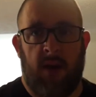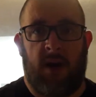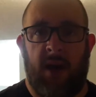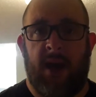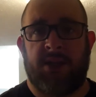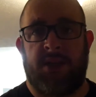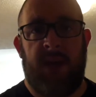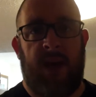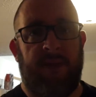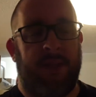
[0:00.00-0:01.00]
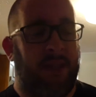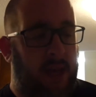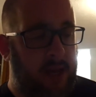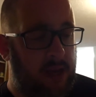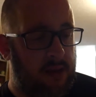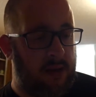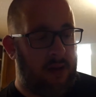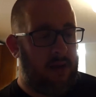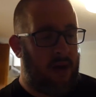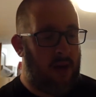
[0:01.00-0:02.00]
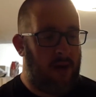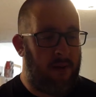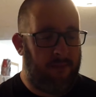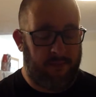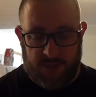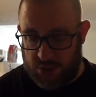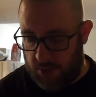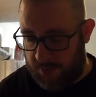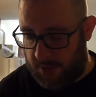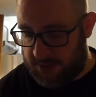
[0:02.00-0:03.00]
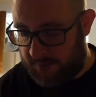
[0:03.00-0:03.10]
I actually have a slight surplus